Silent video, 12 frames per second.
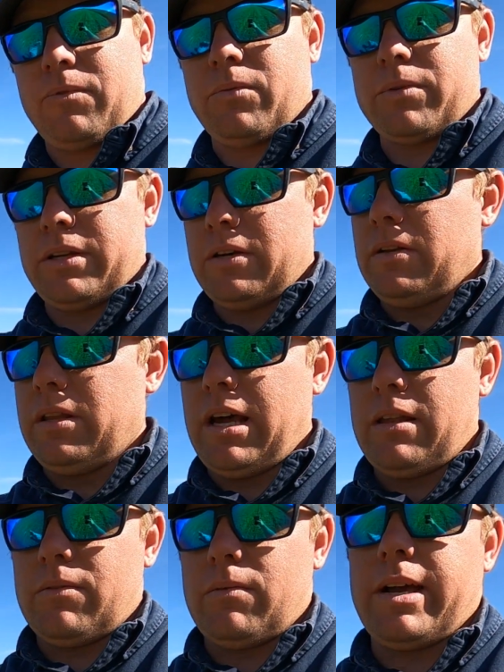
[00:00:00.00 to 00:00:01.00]
Well, when you go the
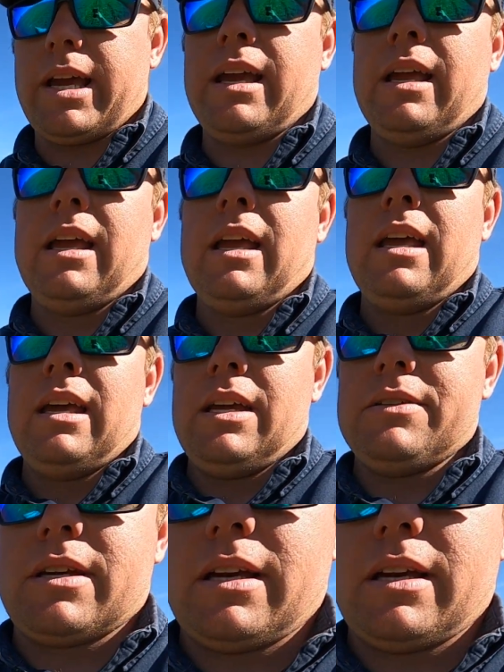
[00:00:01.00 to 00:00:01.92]
other way, it's